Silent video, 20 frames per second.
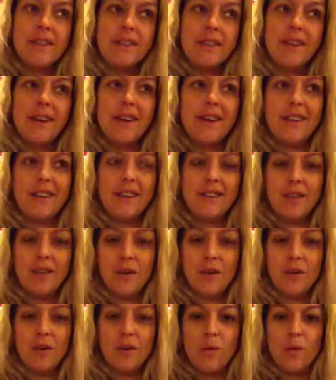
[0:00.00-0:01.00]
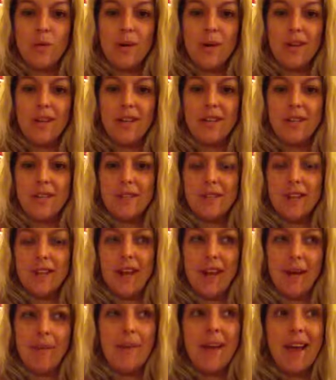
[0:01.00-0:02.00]
I don't always
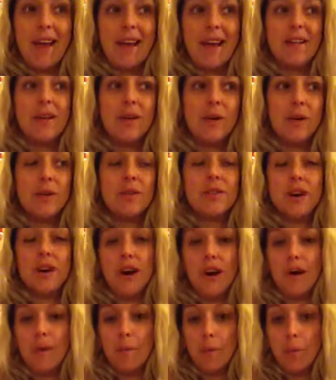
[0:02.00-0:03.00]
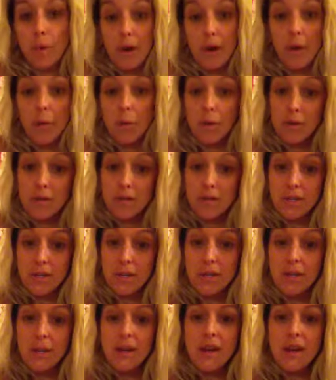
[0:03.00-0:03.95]
um, eat on time when I want to.